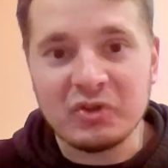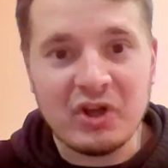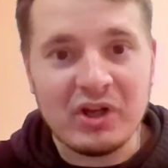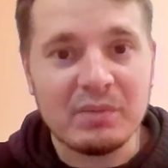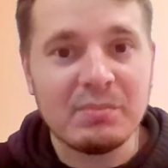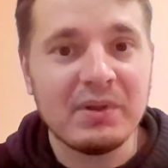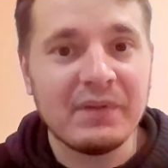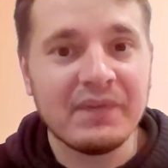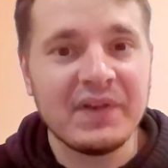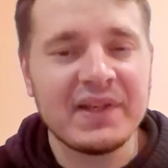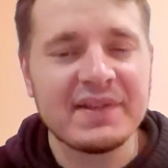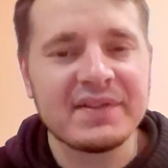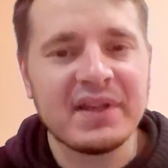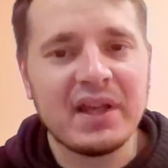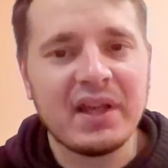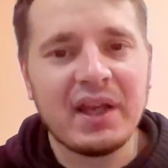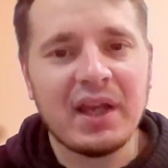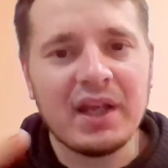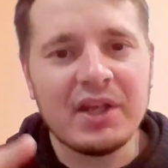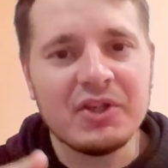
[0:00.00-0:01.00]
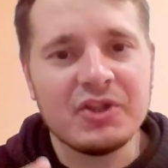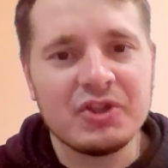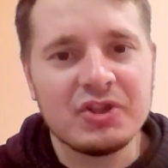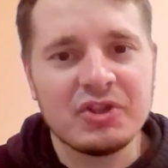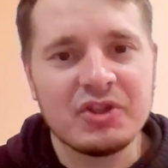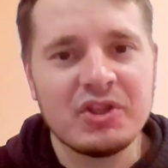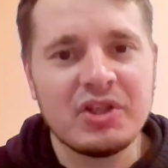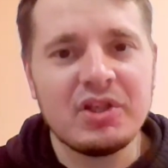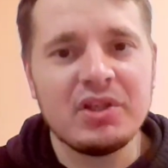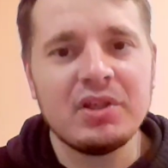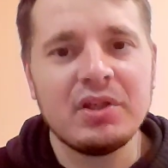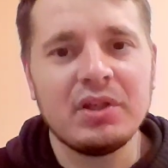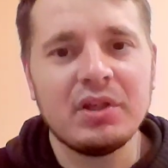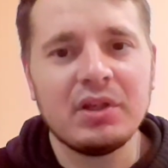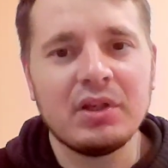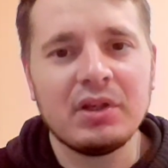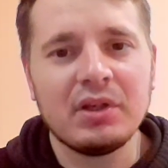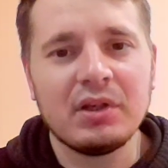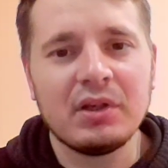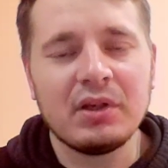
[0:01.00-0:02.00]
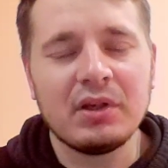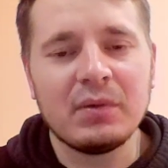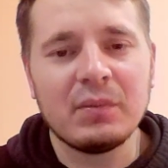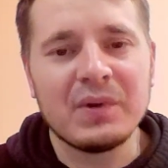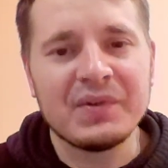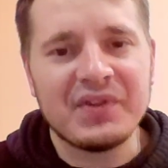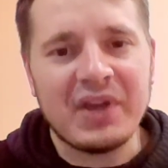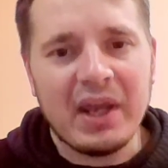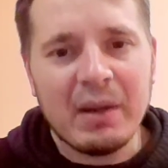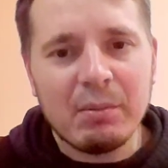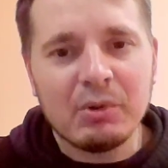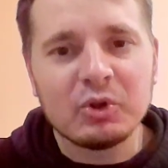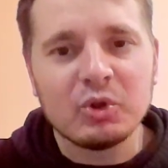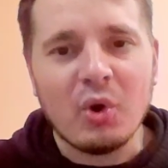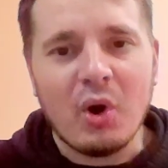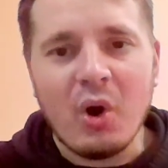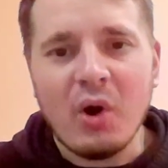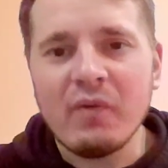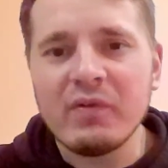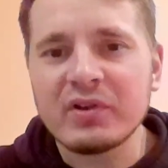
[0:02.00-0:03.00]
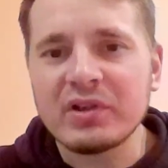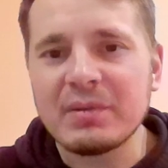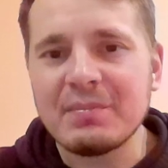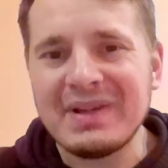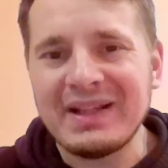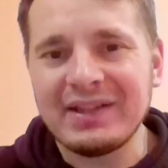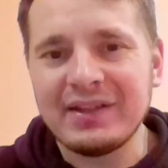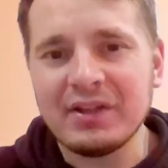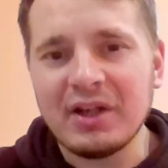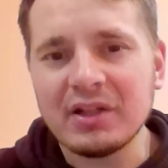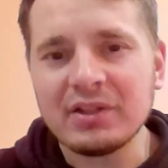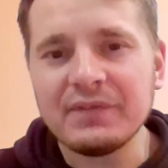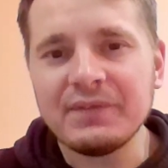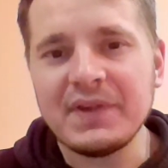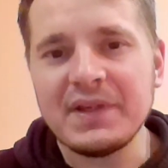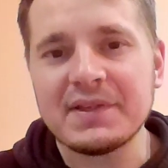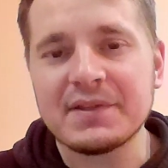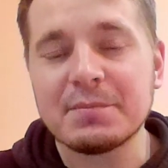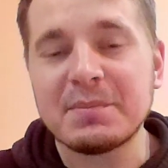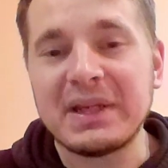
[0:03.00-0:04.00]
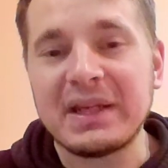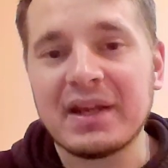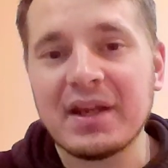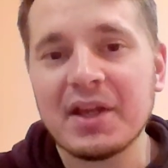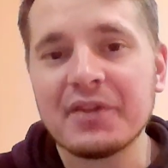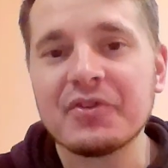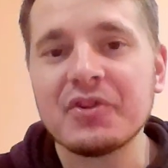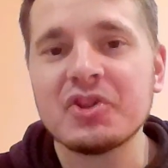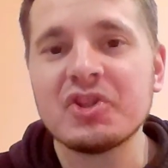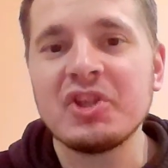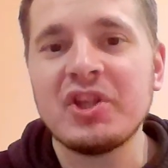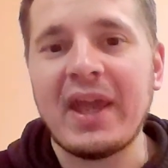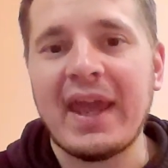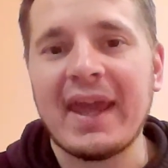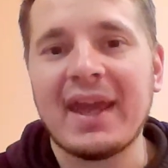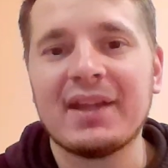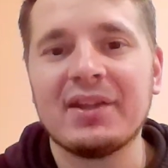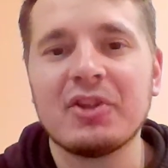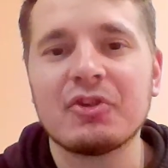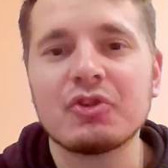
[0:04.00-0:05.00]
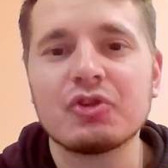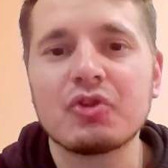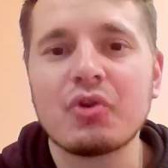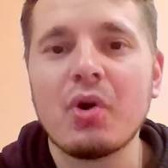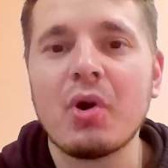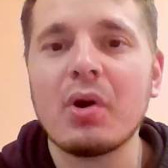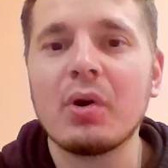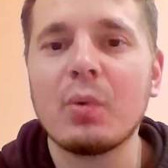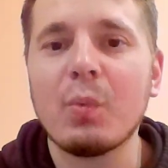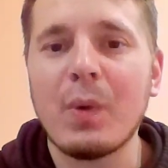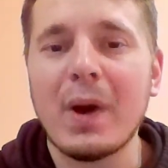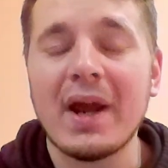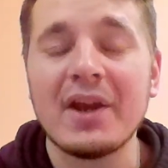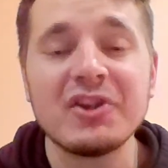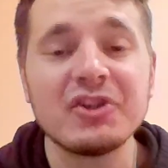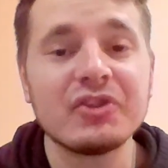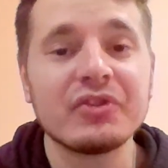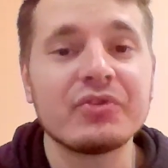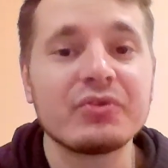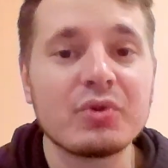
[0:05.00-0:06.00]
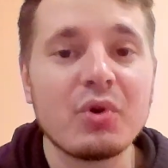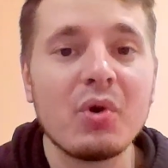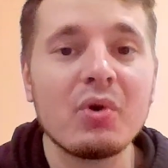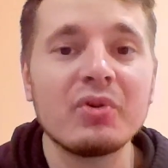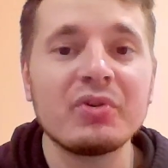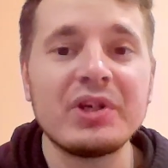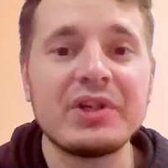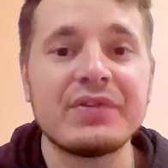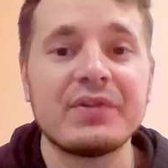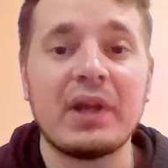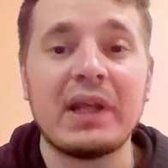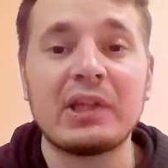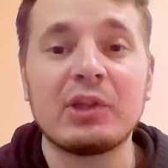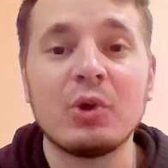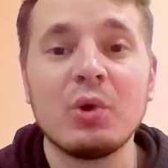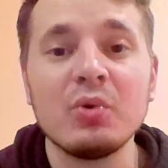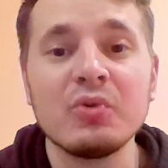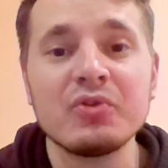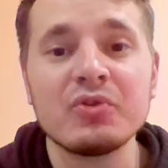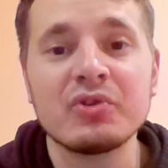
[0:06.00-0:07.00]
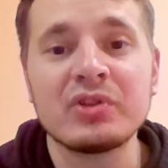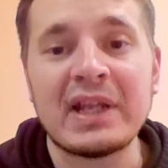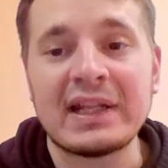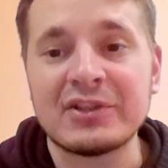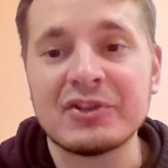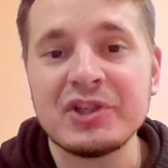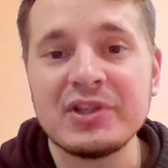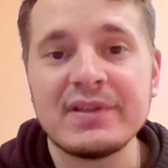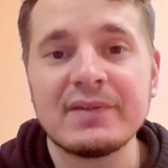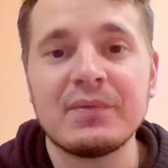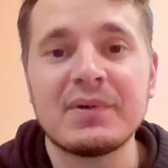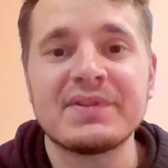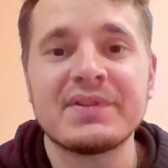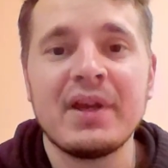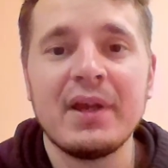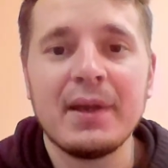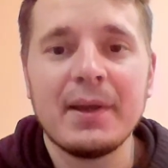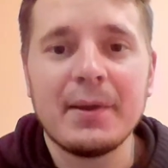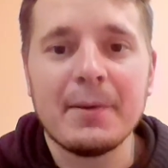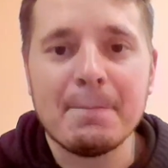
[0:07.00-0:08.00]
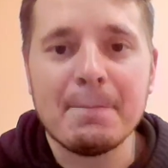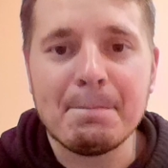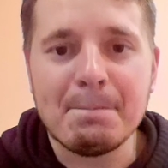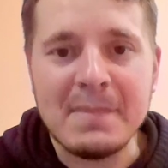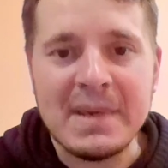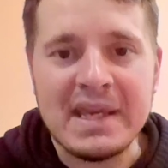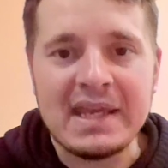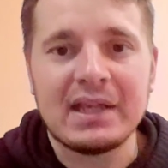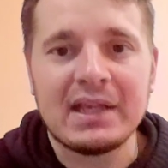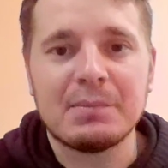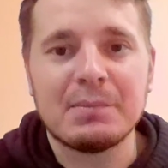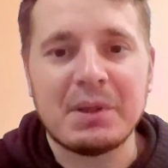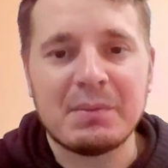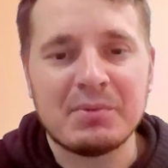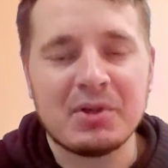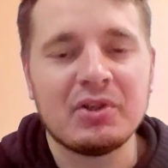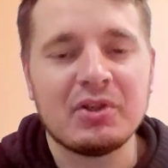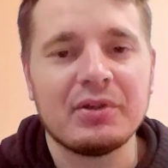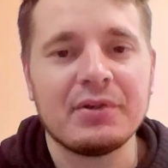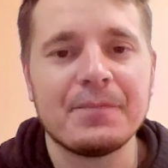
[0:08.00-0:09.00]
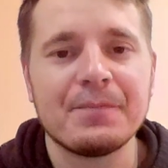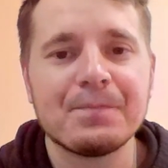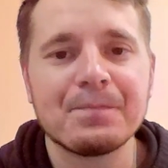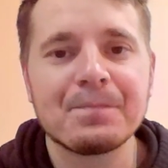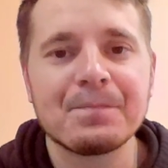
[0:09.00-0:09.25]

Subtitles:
terrible things, and she was able to overcome a lot of things because she had a strong reason, and that reason was me and my brother.